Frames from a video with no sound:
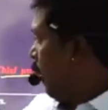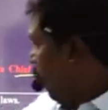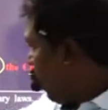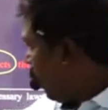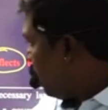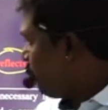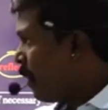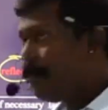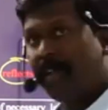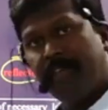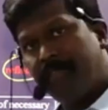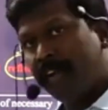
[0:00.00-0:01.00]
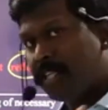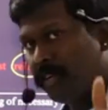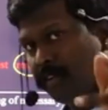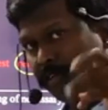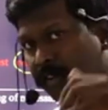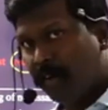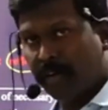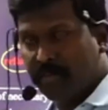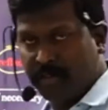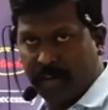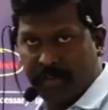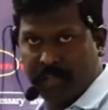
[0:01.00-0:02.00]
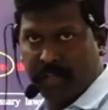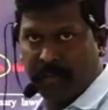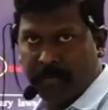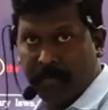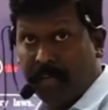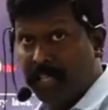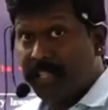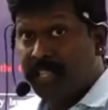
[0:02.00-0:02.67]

All may be the features of the constitution, but